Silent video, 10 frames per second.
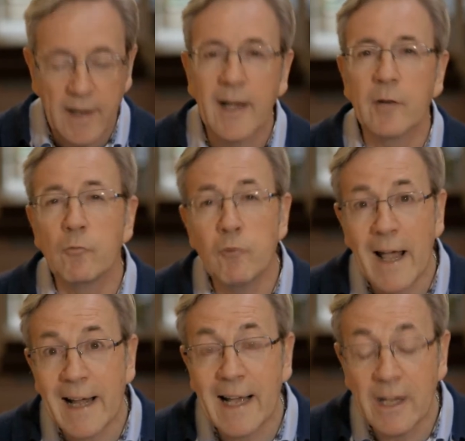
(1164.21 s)
and
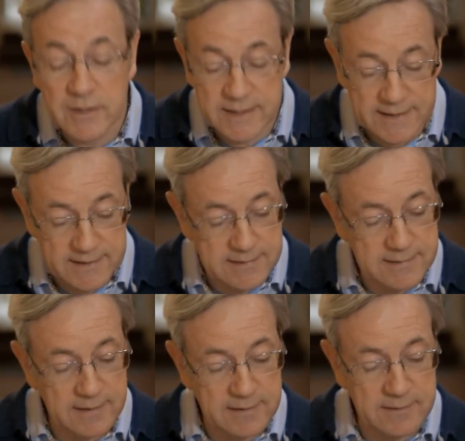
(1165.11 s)
ran out to his
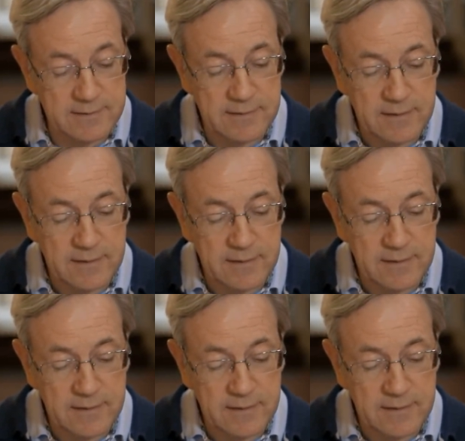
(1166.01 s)
son,